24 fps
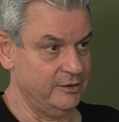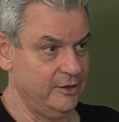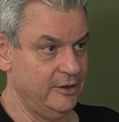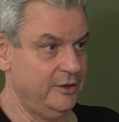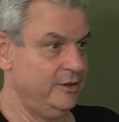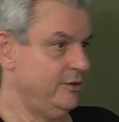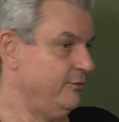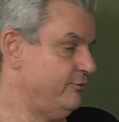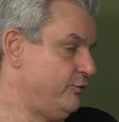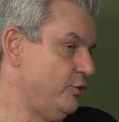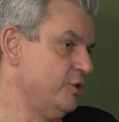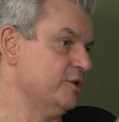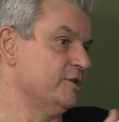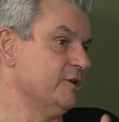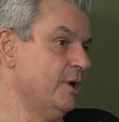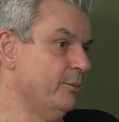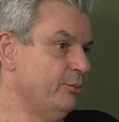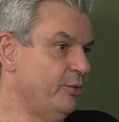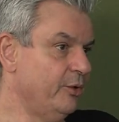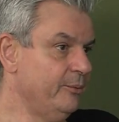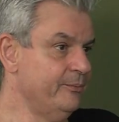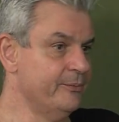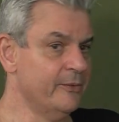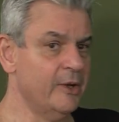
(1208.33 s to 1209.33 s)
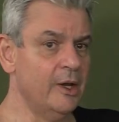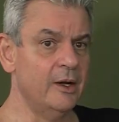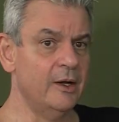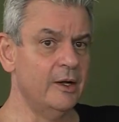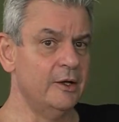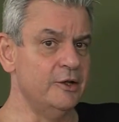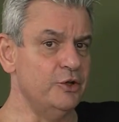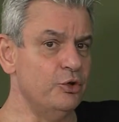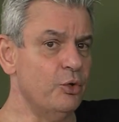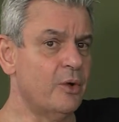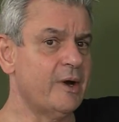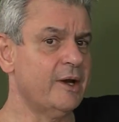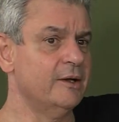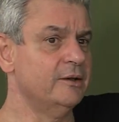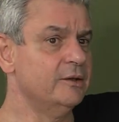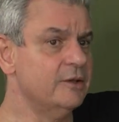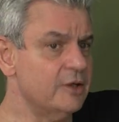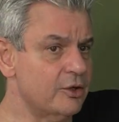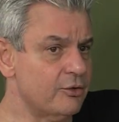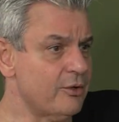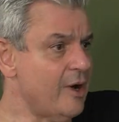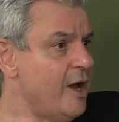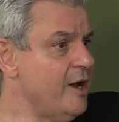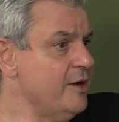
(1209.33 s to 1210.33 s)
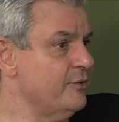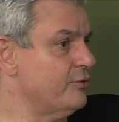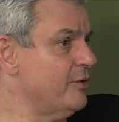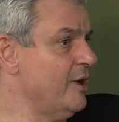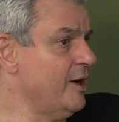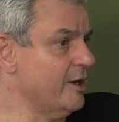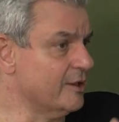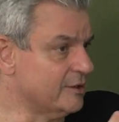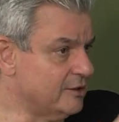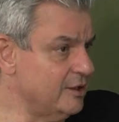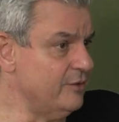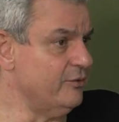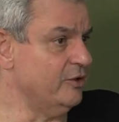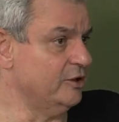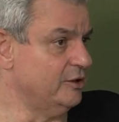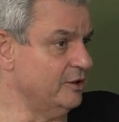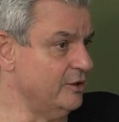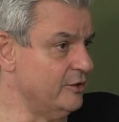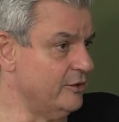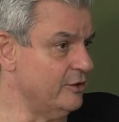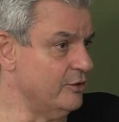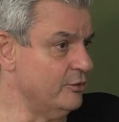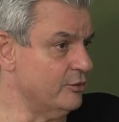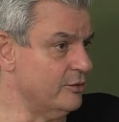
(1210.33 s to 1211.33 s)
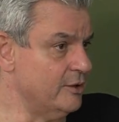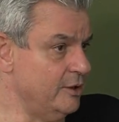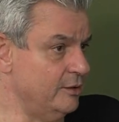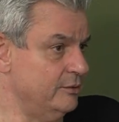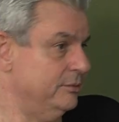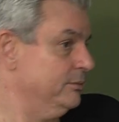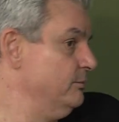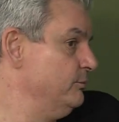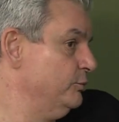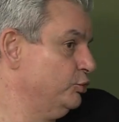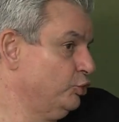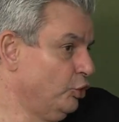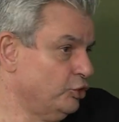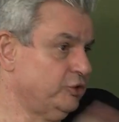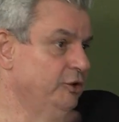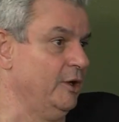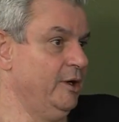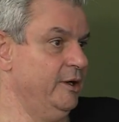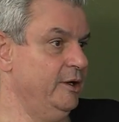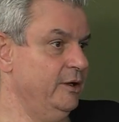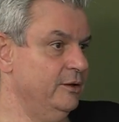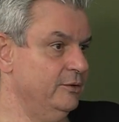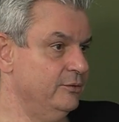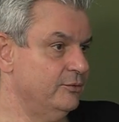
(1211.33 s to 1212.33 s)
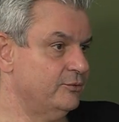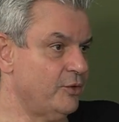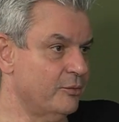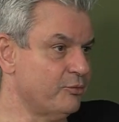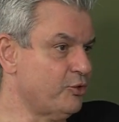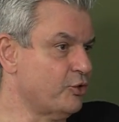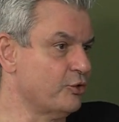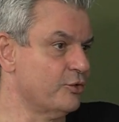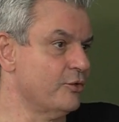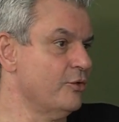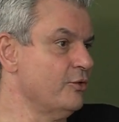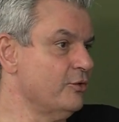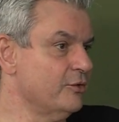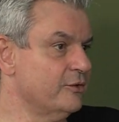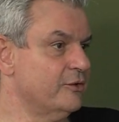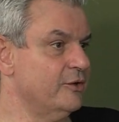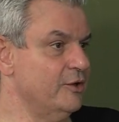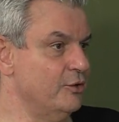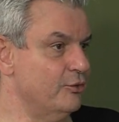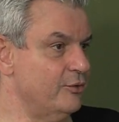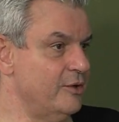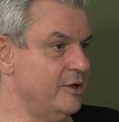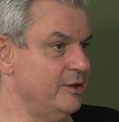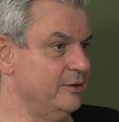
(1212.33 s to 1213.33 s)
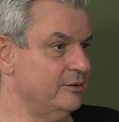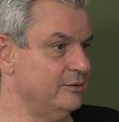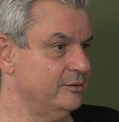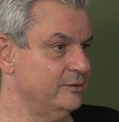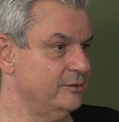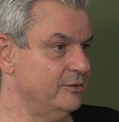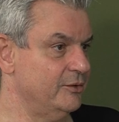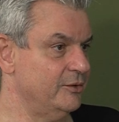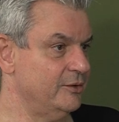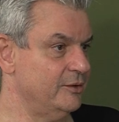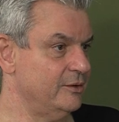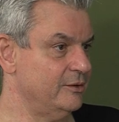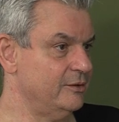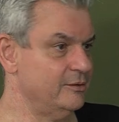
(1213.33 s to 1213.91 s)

Yes. For example, you can derive relativity theory totally from Chronon theory. Okay.